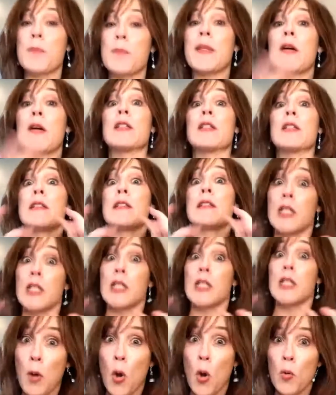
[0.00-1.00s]
but that was because of the
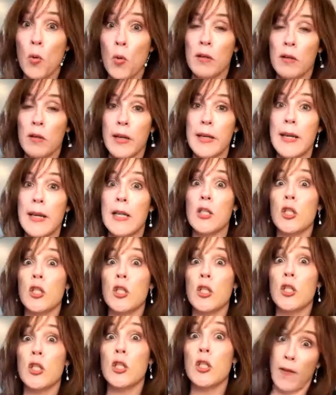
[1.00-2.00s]
smoke. I didn't actually
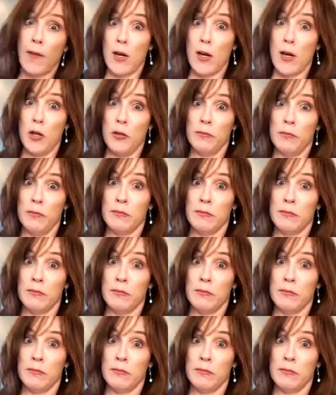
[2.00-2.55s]
start fire.